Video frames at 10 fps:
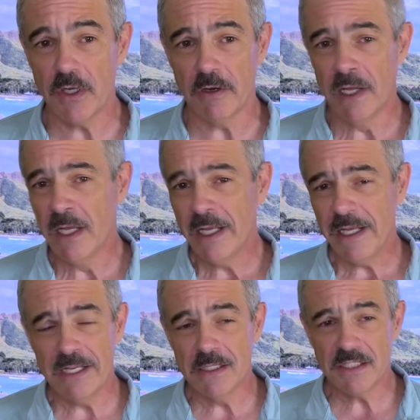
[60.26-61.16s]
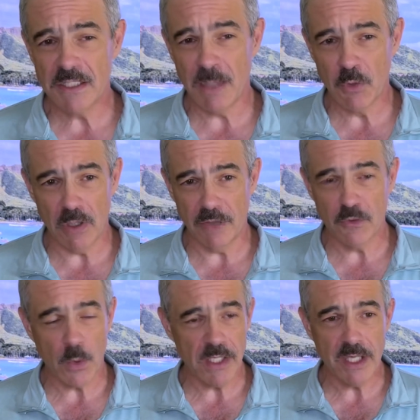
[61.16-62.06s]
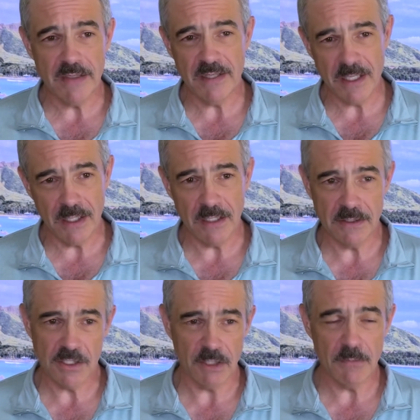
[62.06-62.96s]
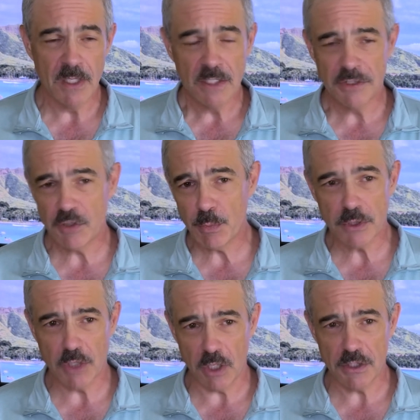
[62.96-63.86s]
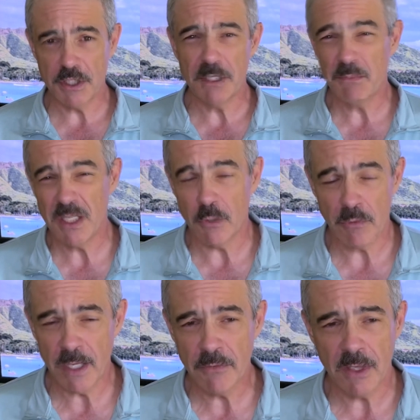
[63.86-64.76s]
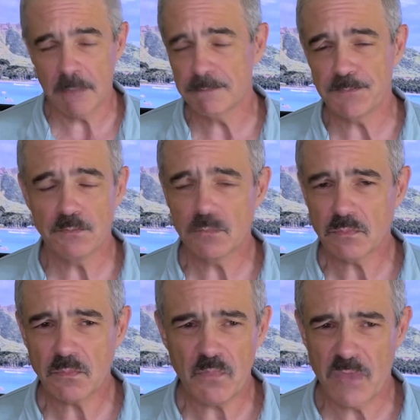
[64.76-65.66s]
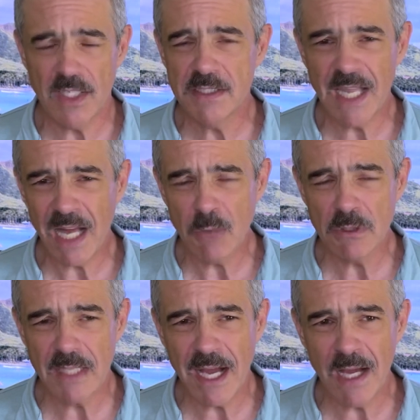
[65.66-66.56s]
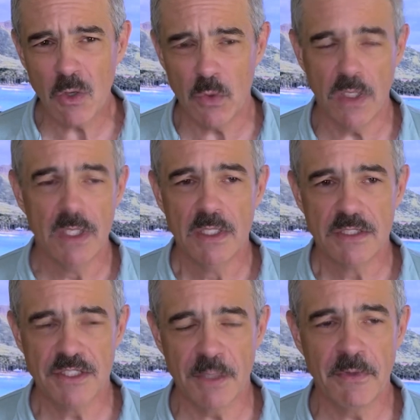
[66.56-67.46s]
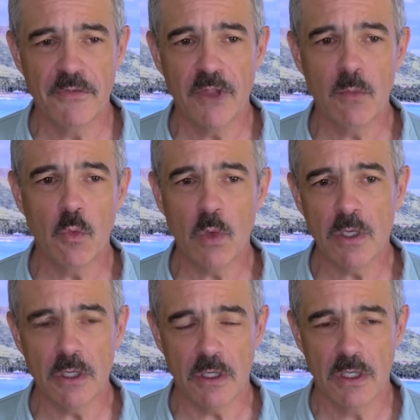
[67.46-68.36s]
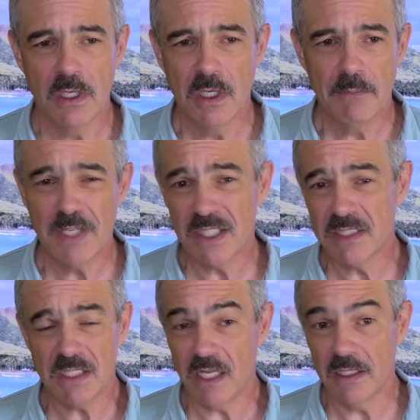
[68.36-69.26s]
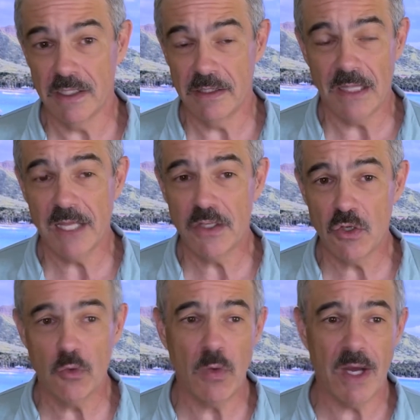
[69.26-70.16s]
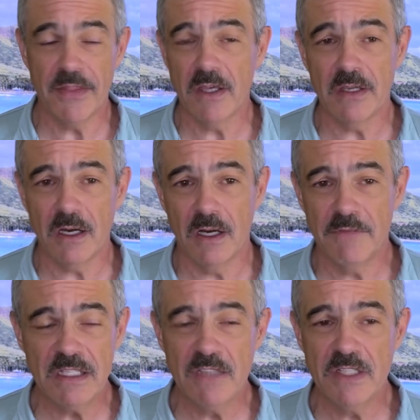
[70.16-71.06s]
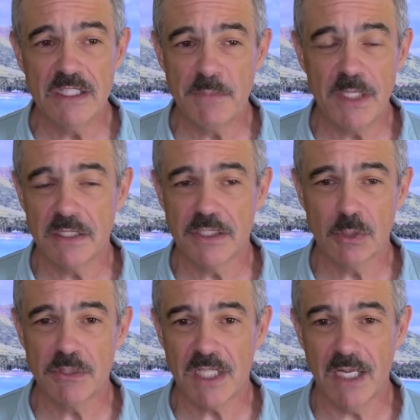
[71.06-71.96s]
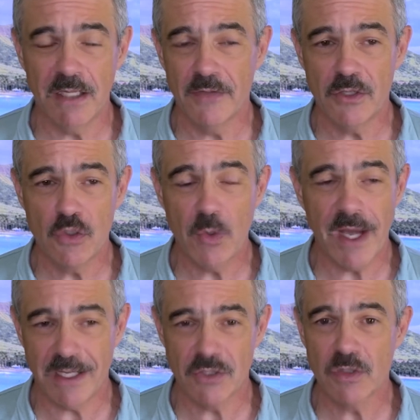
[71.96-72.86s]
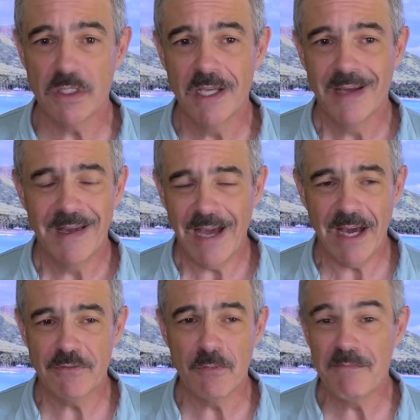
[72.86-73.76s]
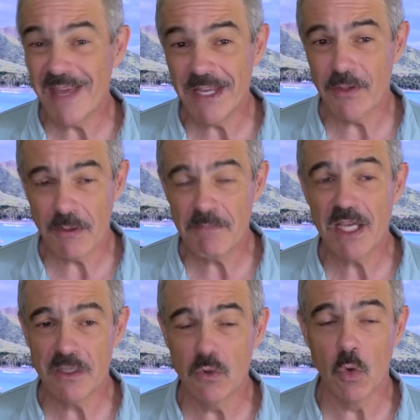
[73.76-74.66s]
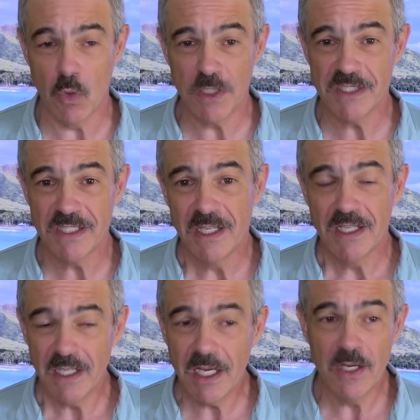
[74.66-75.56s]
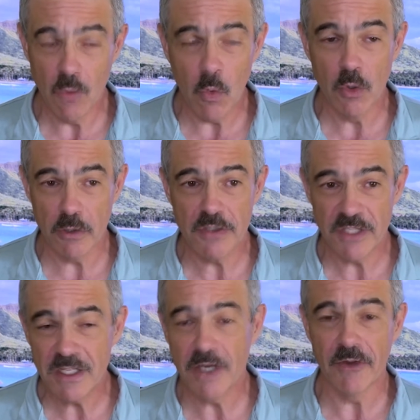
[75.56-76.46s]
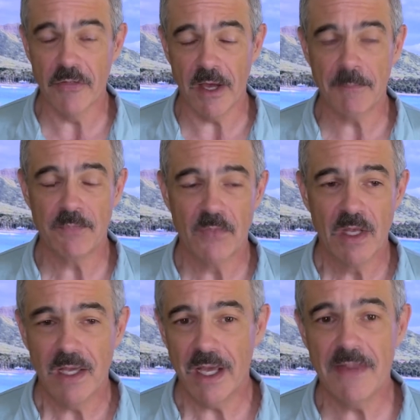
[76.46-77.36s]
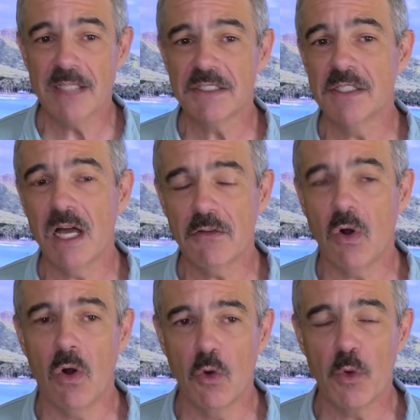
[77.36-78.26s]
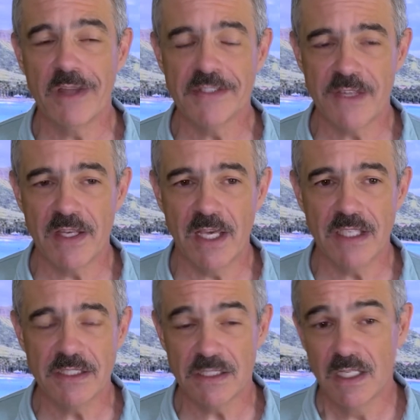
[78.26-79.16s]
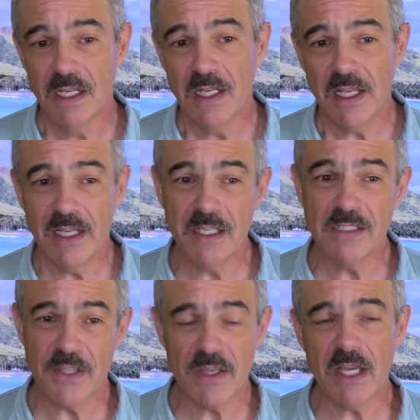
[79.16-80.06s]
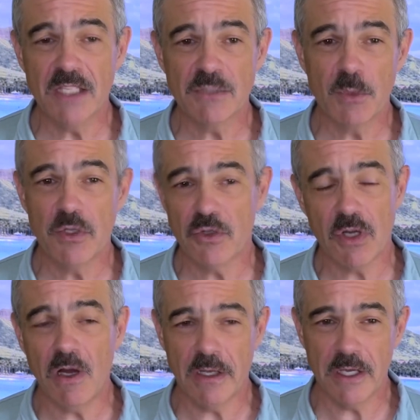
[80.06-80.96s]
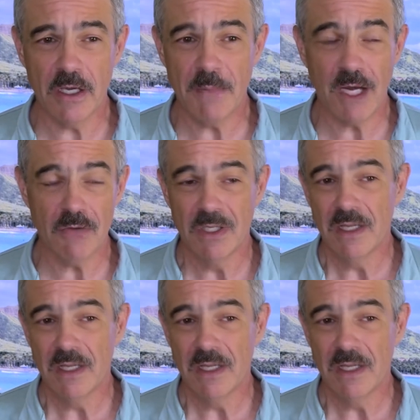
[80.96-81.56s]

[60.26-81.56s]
there in the summer of 2018 and started supercharging and being around them is how loud some of them were. Because like you, I think of EVs being so silent that you actually have to make them make noise in order to hear them. And that's not always the case. It is the case when you're talking about